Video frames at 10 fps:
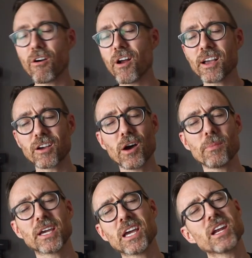All right,
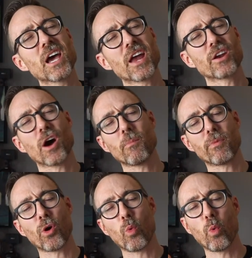coming in at
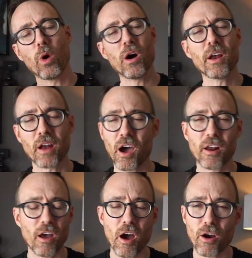number one
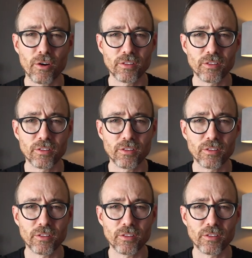on our